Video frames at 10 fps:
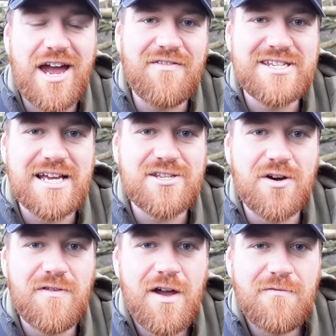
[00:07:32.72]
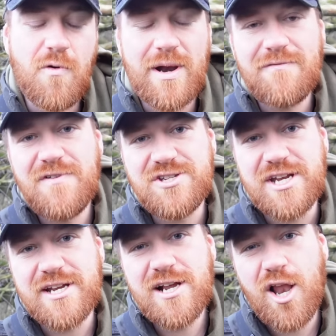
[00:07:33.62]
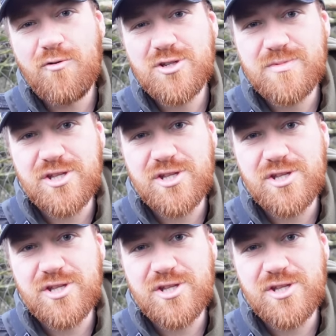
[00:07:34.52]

heavy setup for when I'm fishing close up